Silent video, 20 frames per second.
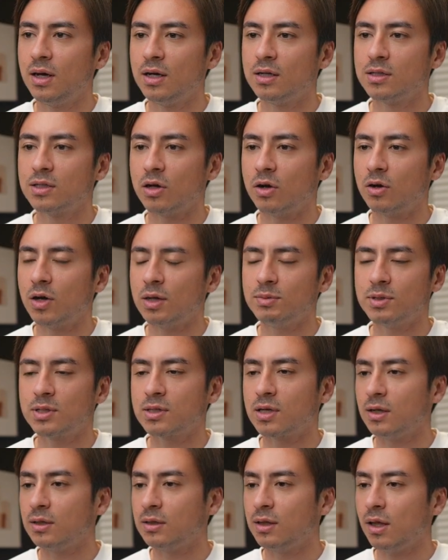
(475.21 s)
So I'm just
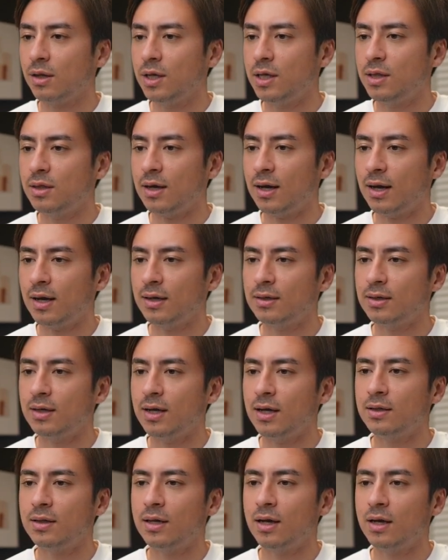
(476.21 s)
gonna delete that
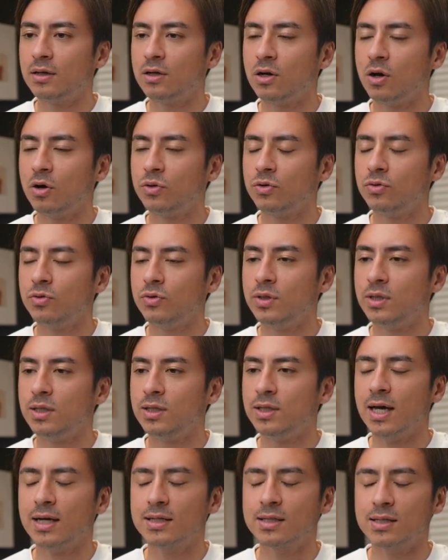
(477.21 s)
and then go to the
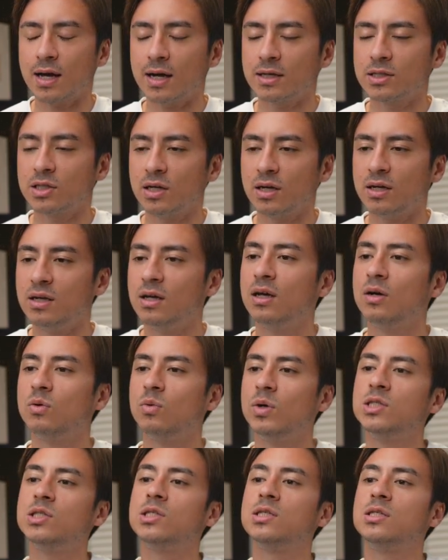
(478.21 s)
next action,
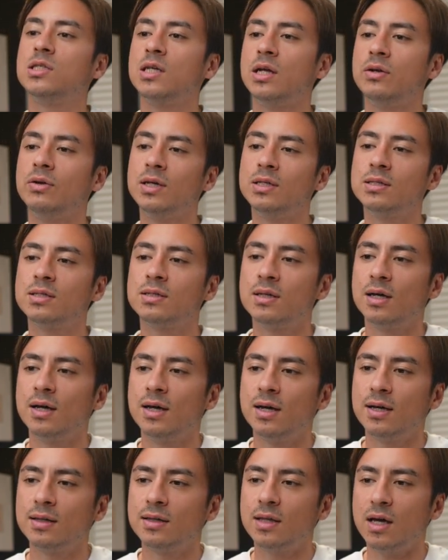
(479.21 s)
which generates
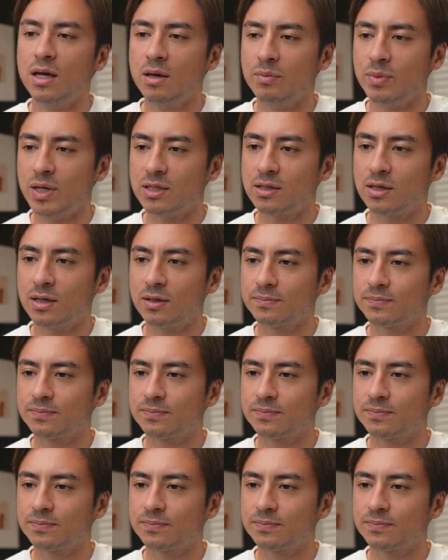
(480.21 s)
the image.